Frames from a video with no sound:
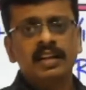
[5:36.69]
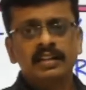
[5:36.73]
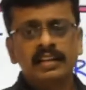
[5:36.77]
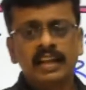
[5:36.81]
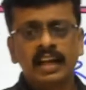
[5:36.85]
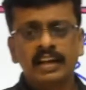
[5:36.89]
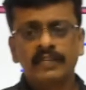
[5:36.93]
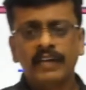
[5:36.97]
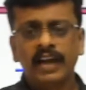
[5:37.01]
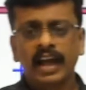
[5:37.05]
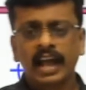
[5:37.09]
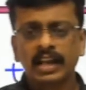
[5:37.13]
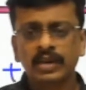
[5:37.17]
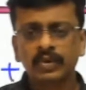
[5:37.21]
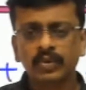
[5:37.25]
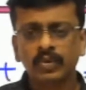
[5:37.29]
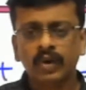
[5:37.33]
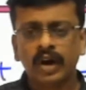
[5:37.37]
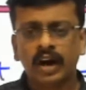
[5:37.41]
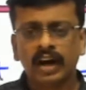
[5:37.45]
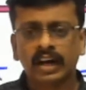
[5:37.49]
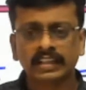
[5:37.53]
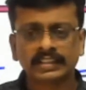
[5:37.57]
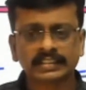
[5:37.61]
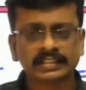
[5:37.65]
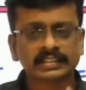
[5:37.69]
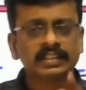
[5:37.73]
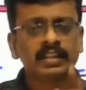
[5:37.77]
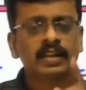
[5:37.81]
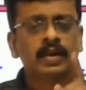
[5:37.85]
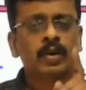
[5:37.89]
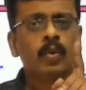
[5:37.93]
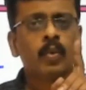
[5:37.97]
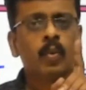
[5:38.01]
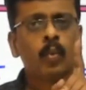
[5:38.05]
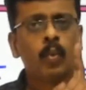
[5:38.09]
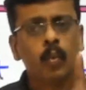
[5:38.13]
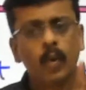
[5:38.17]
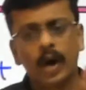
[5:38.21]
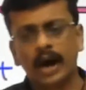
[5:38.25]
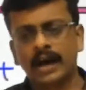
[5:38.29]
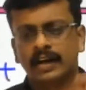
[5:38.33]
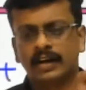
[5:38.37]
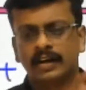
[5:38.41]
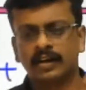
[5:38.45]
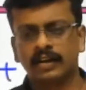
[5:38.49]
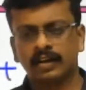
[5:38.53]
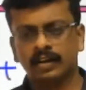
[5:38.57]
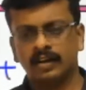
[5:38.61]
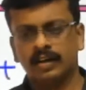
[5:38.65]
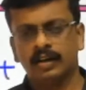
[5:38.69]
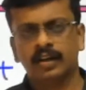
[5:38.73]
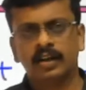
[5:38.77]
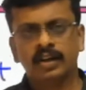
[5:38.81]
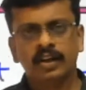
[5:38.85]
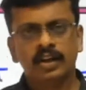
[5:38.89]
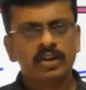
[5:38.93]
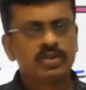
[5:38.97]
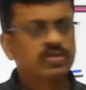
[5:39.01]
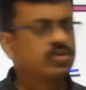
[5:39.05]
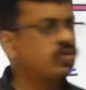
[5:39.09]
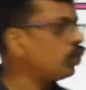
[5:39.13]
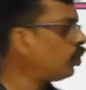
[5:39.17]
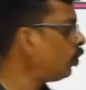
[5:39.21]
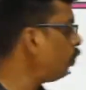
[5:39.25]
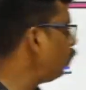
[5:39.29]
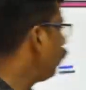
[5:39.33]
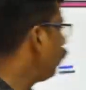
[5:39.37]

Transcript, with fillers: that value as 1. So